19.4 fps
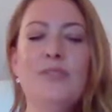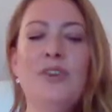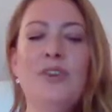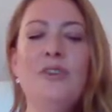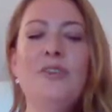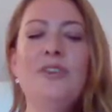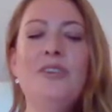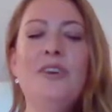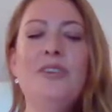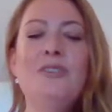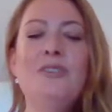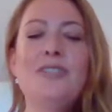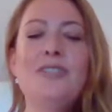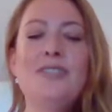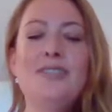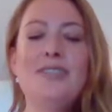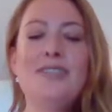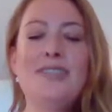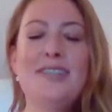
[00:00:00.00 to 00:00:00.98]
you
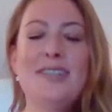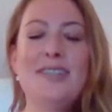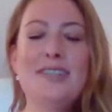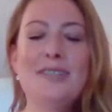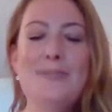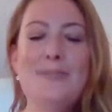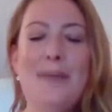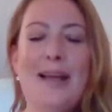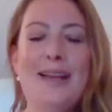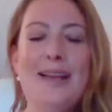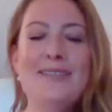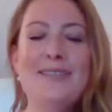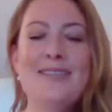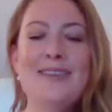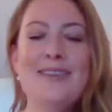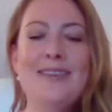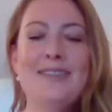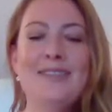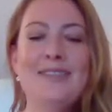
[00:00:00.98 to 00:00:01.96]
notice it
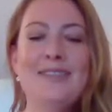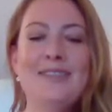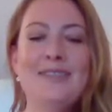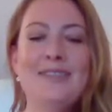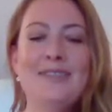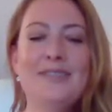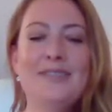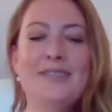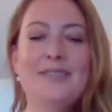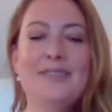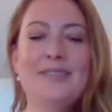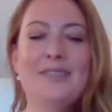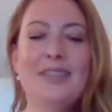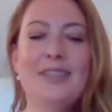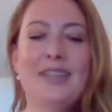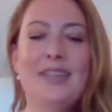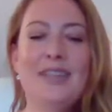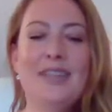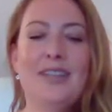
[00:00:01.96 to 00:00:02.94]
expanding
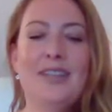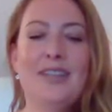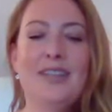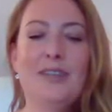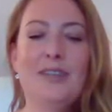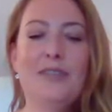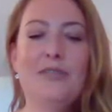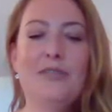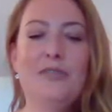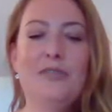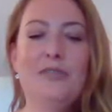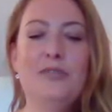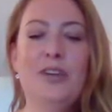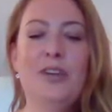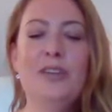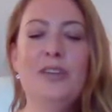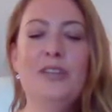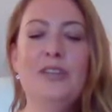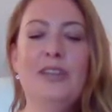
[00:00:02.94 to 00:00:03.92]

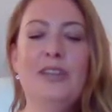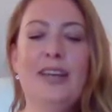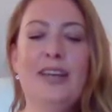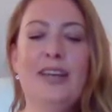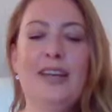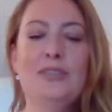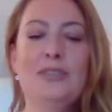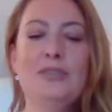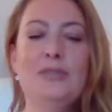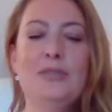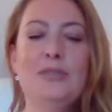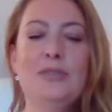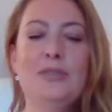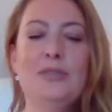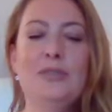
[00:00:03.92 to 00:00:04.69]
further out,